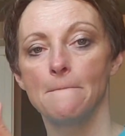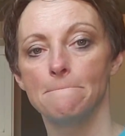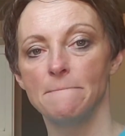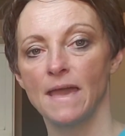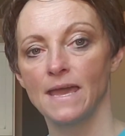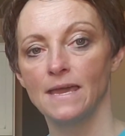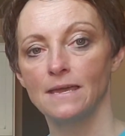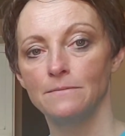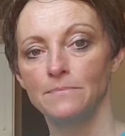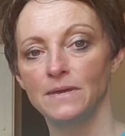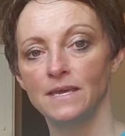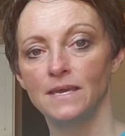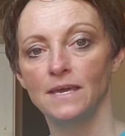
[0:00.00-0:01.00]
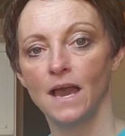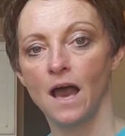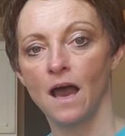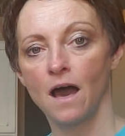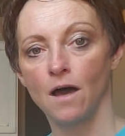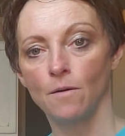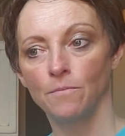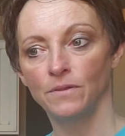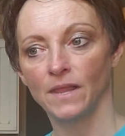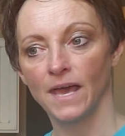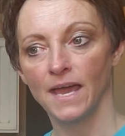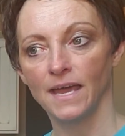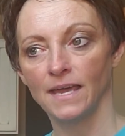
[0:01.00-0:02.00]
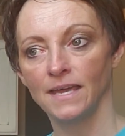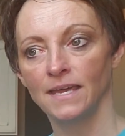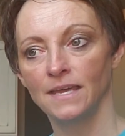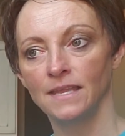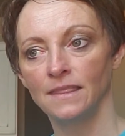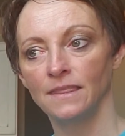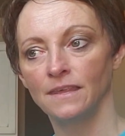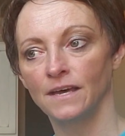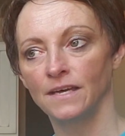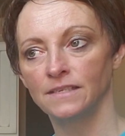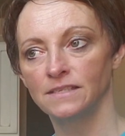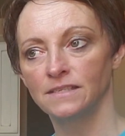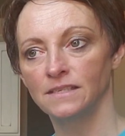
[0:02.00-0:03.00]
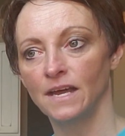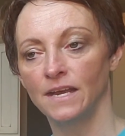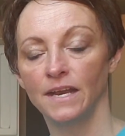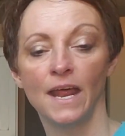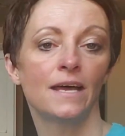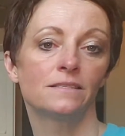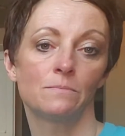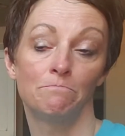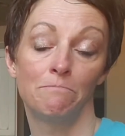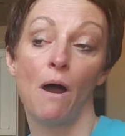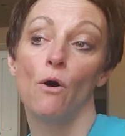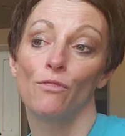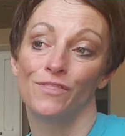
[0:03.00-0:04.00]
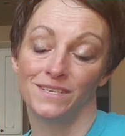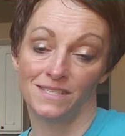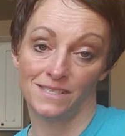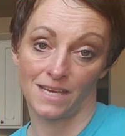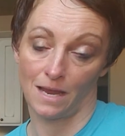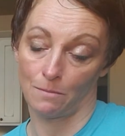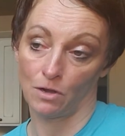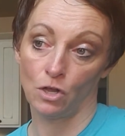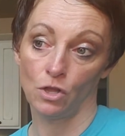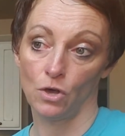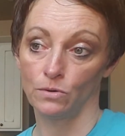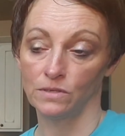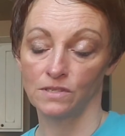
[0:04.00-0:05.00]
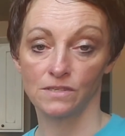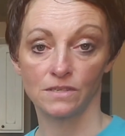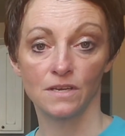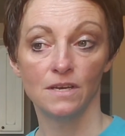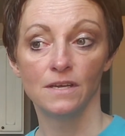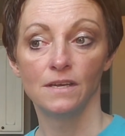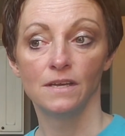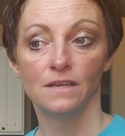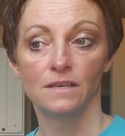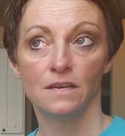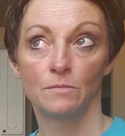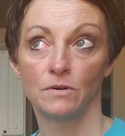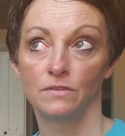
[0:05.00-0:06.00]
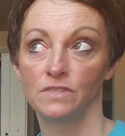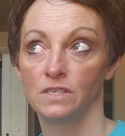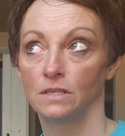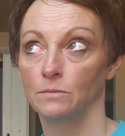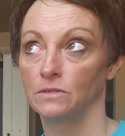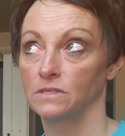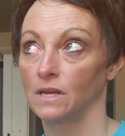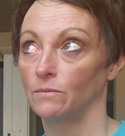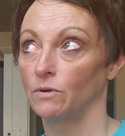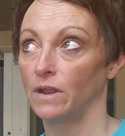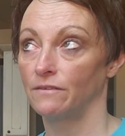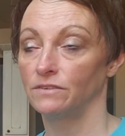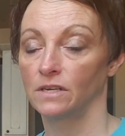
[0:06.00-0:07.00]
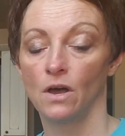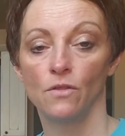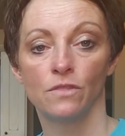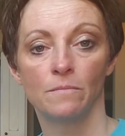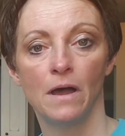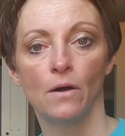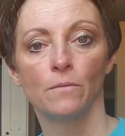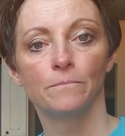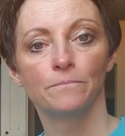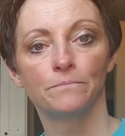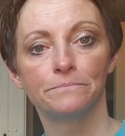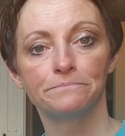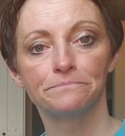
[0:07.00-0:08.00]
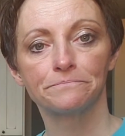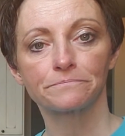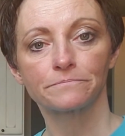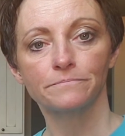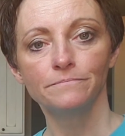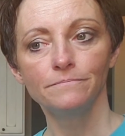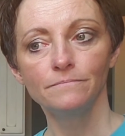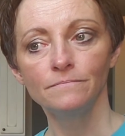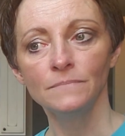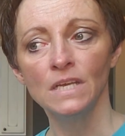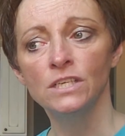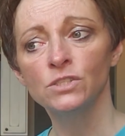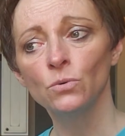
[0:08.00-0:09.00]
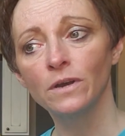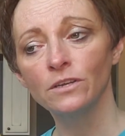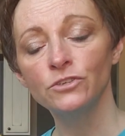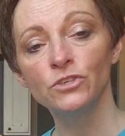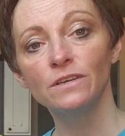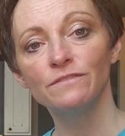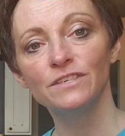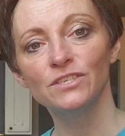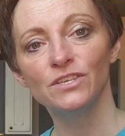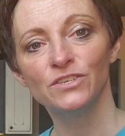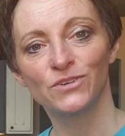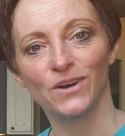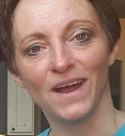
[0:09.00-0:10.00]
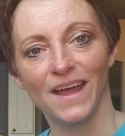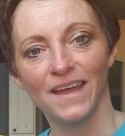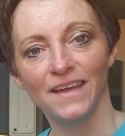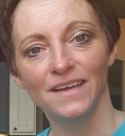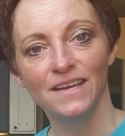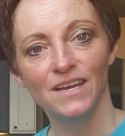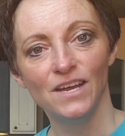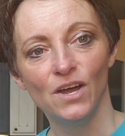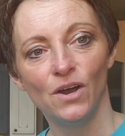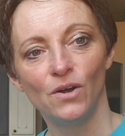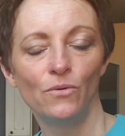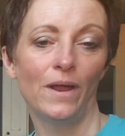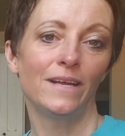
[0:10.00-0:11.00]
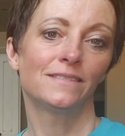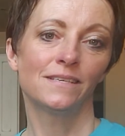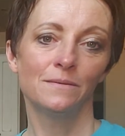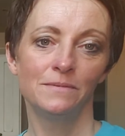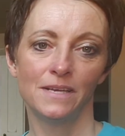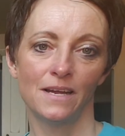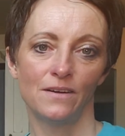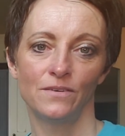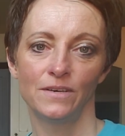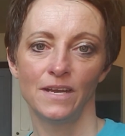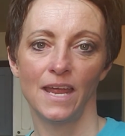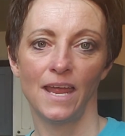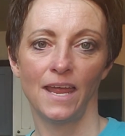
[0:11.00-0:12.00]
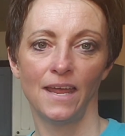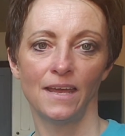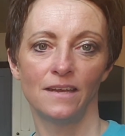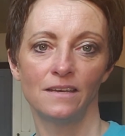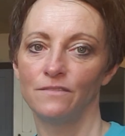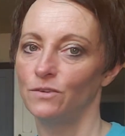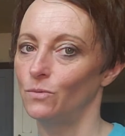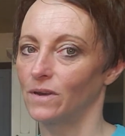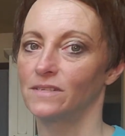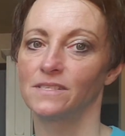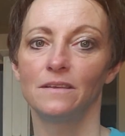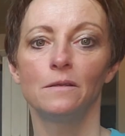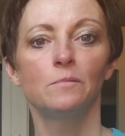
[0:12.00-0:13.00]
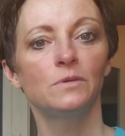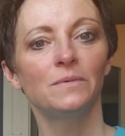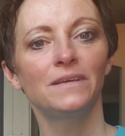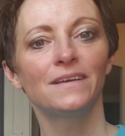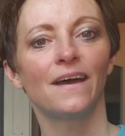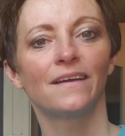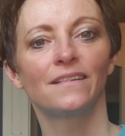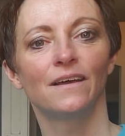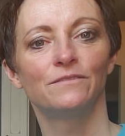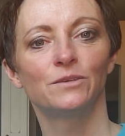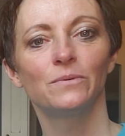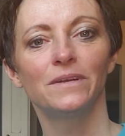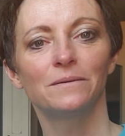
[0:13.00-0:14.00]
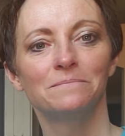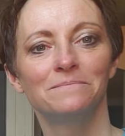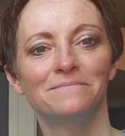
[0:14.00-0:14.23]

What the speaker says: Maybe I'll play in the sun. It has about the same, close number of syllables. I would have to count them out. So why don't you give this a try? Write some down, and if you want to send them to me, I'd love to read them.